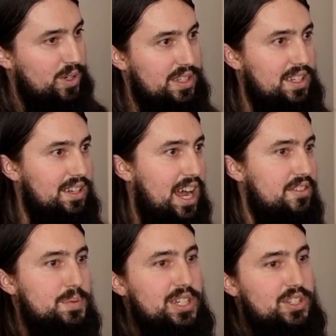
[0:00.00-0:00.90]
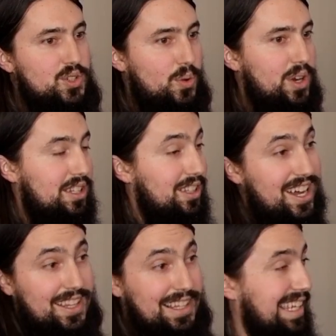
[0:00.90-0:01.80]
one that I've been enjoying a
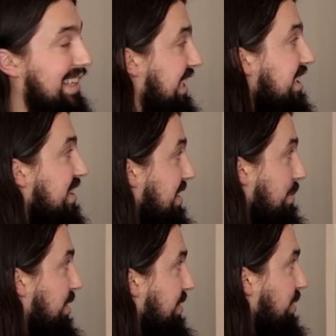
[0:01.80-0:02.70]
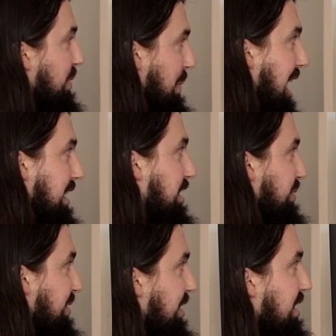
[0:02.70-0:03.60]
lot lately because I'm also a Mac
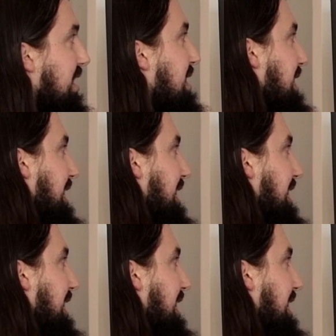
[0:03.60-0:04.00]
user.